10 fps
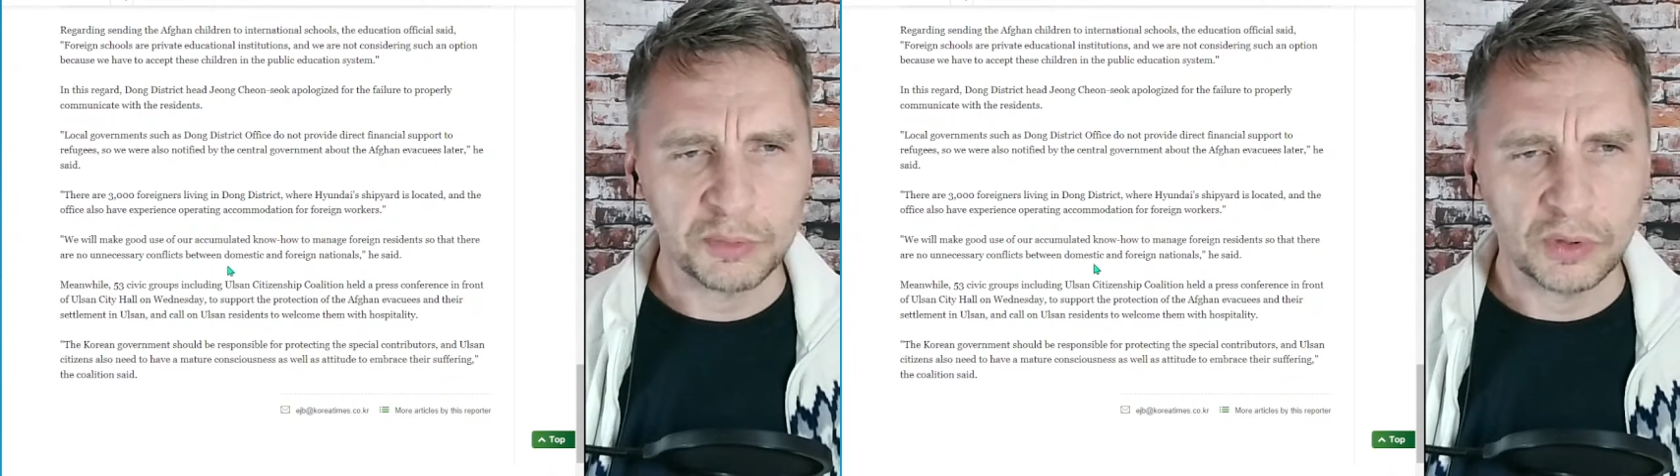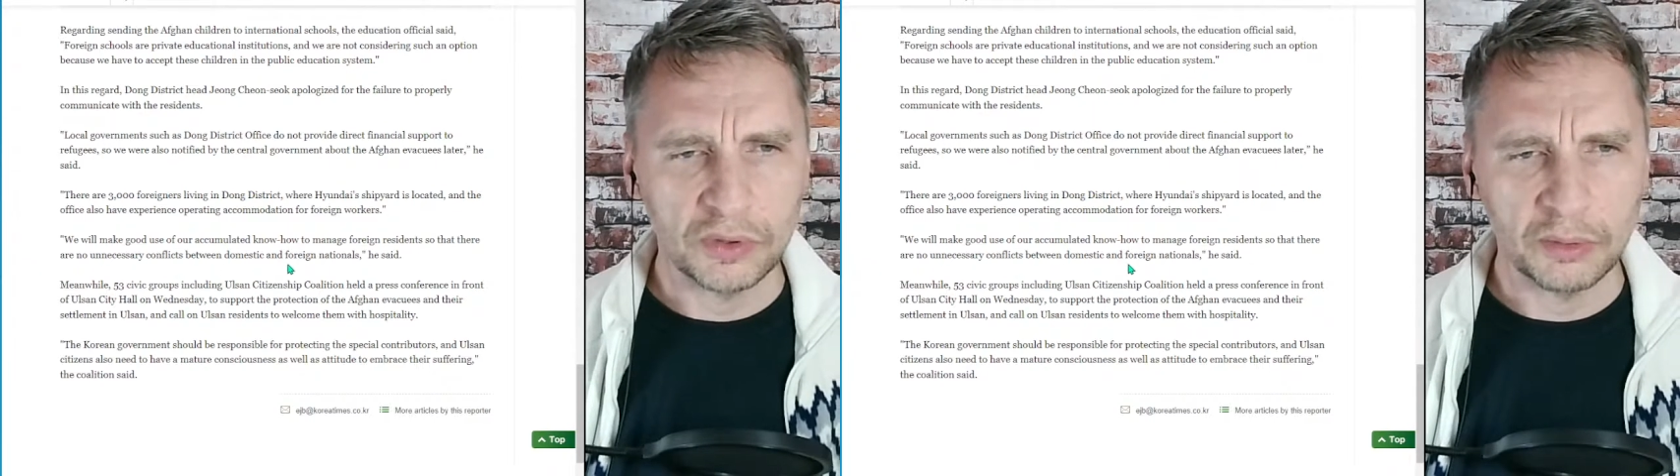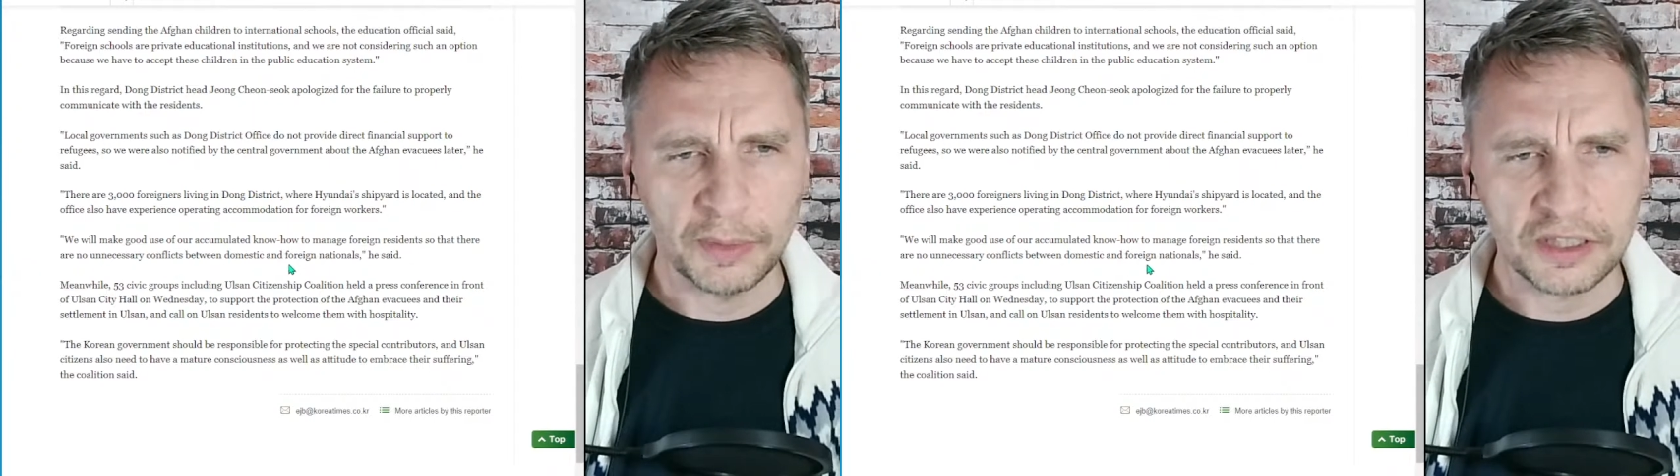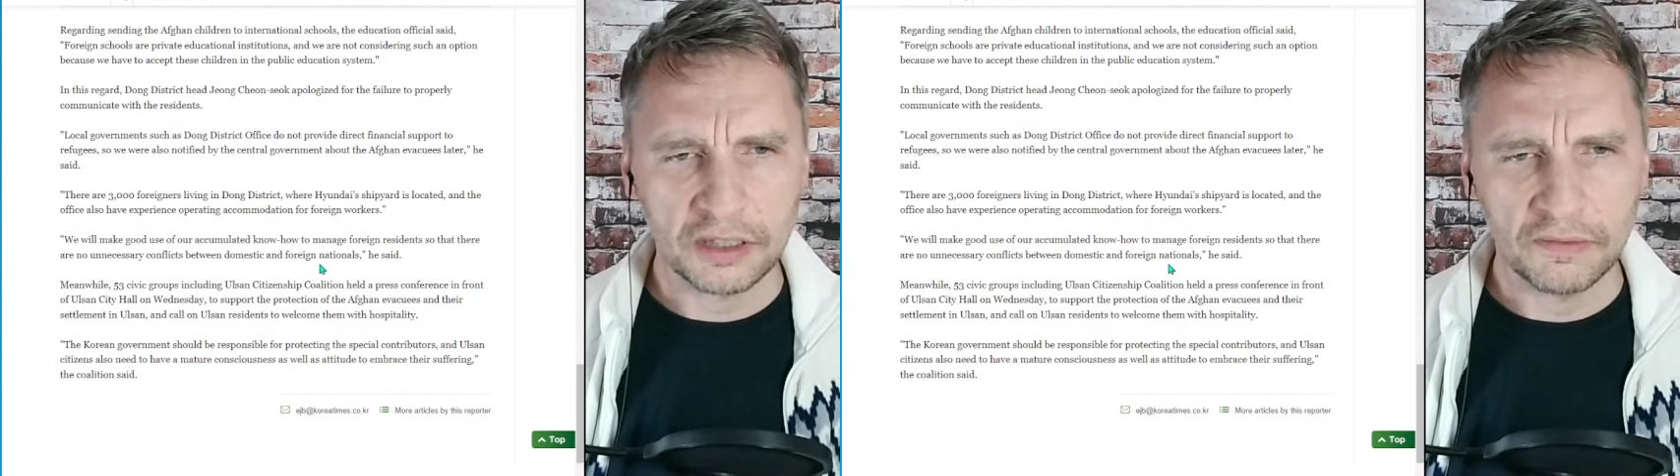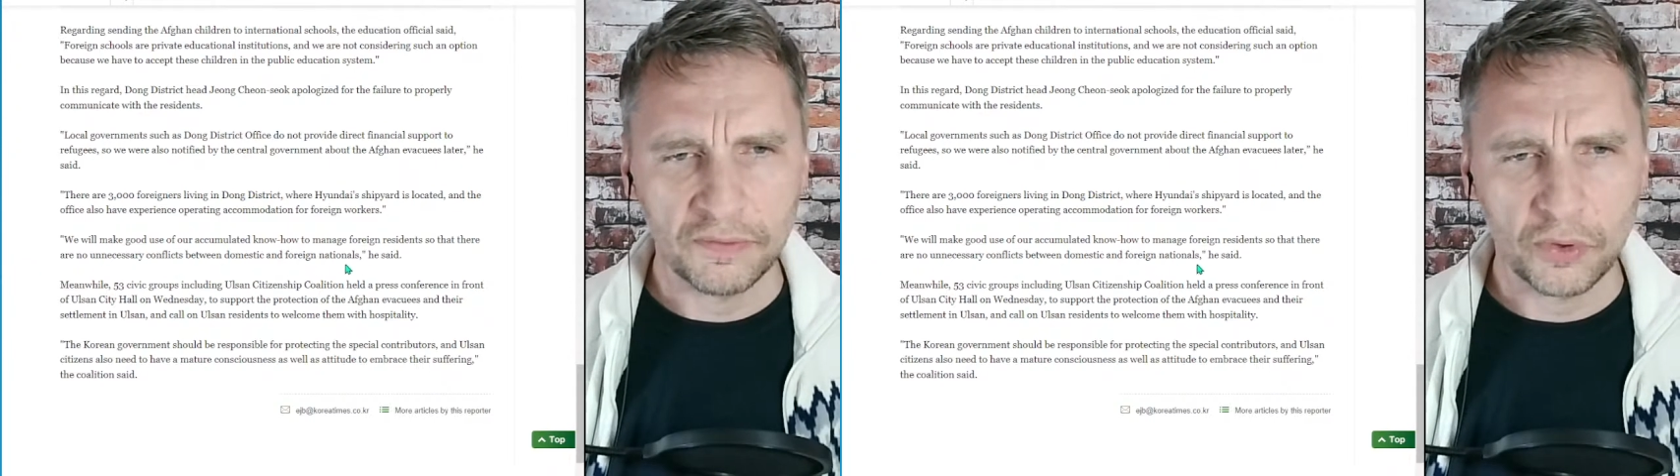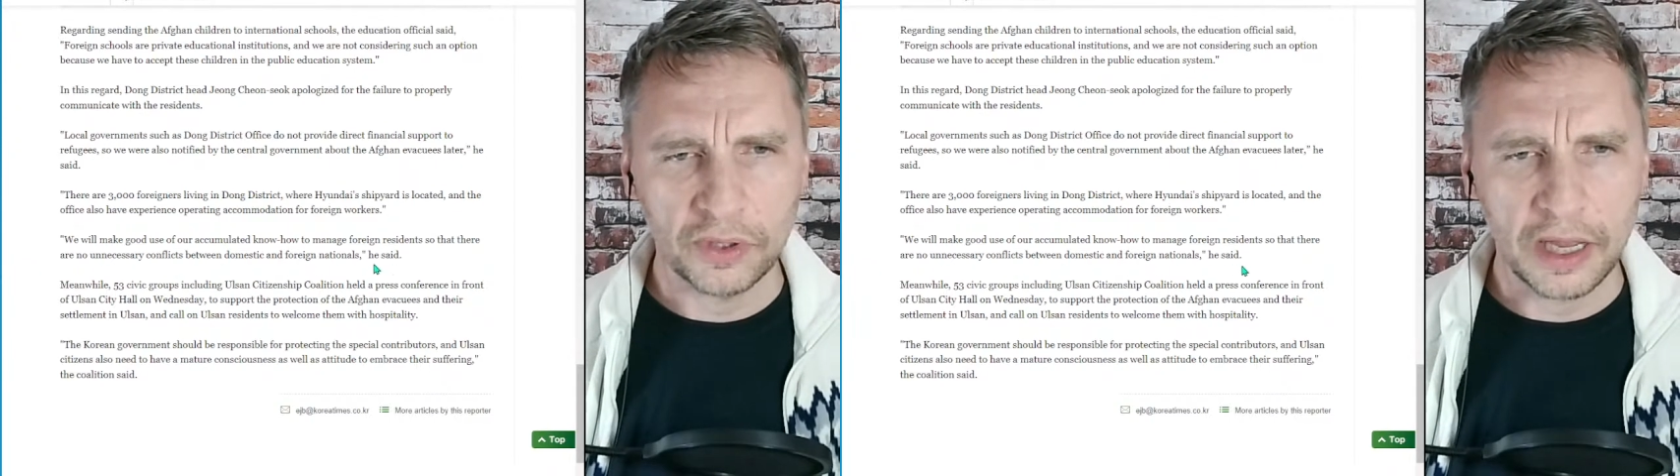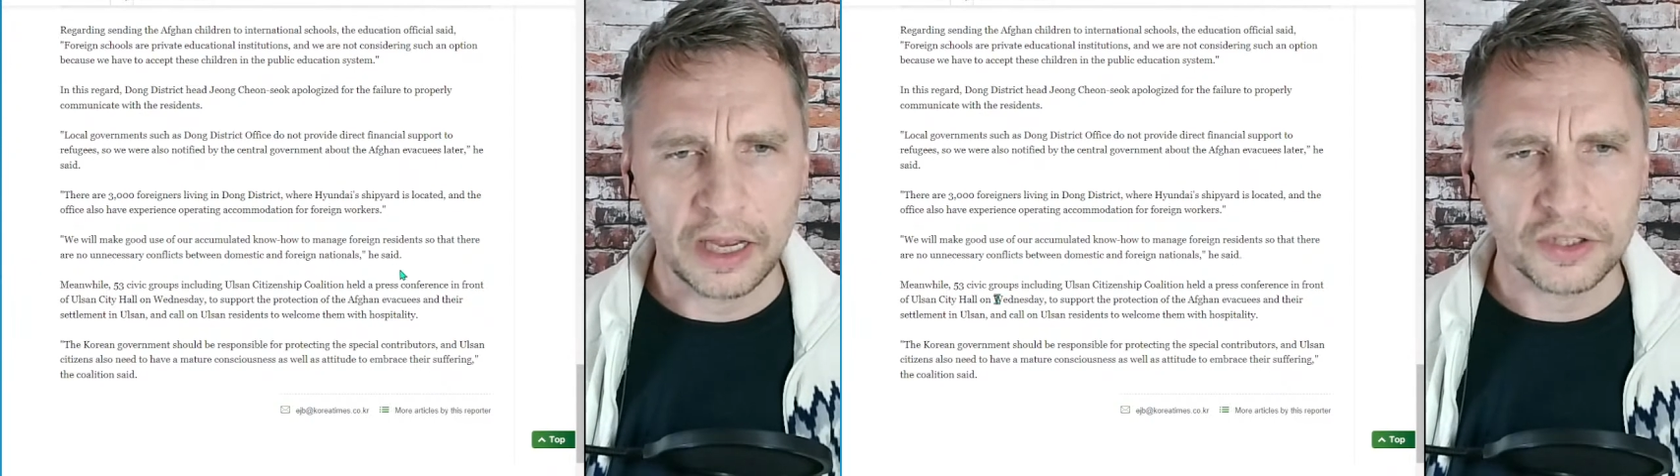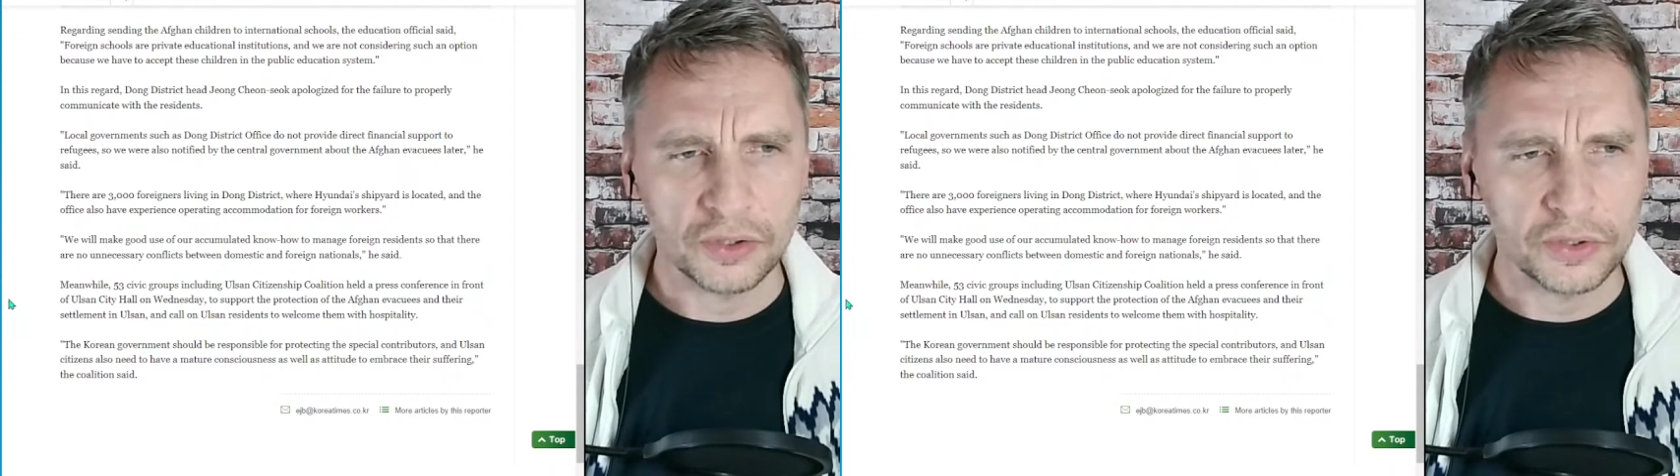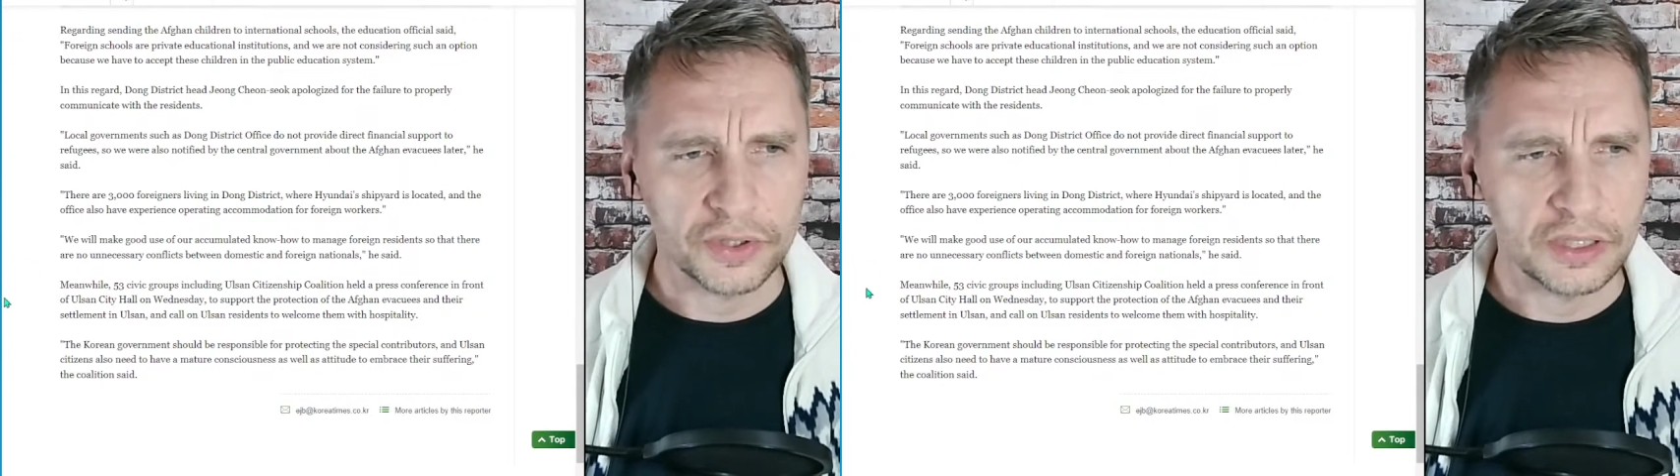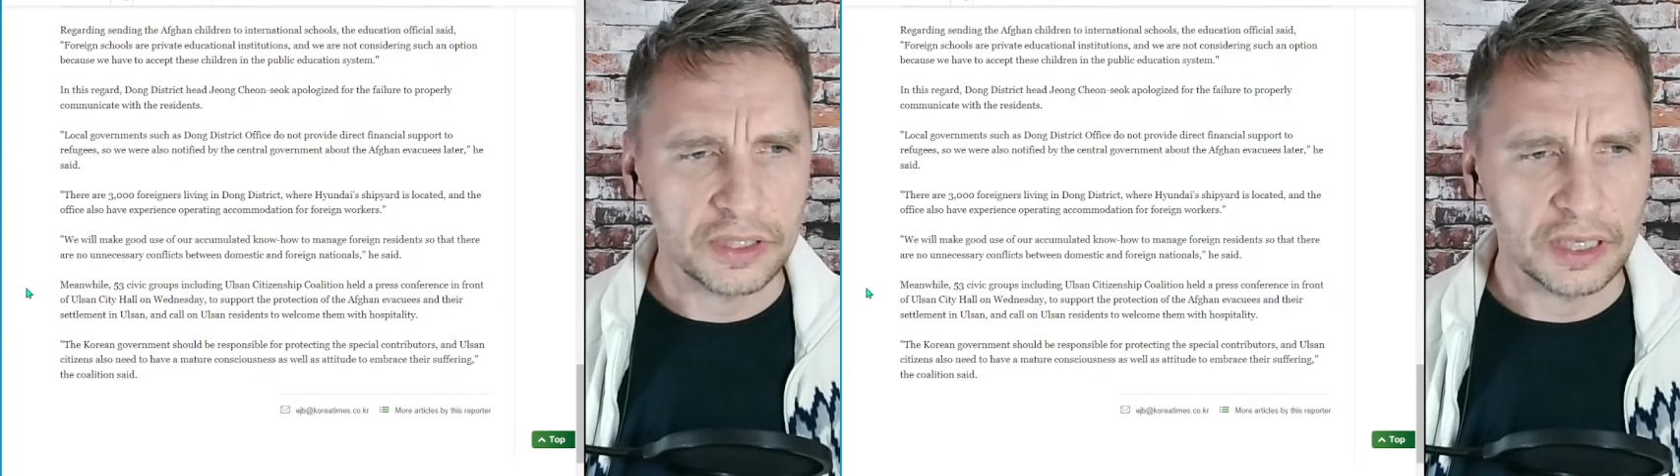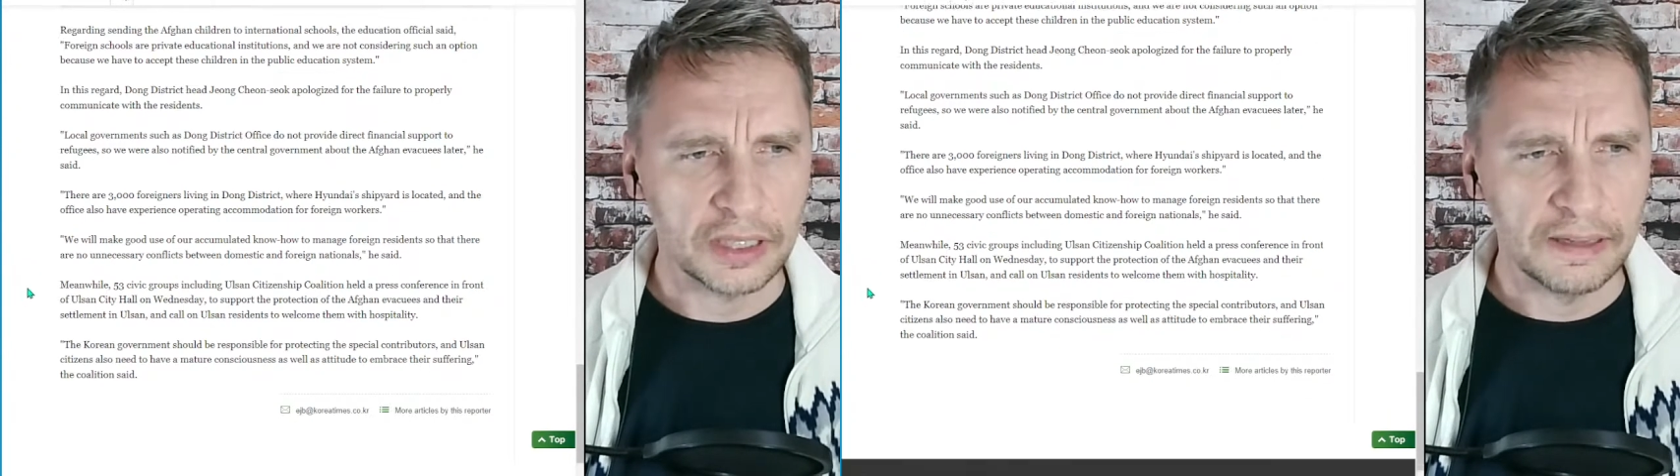between domestic and foreign nationals, he said.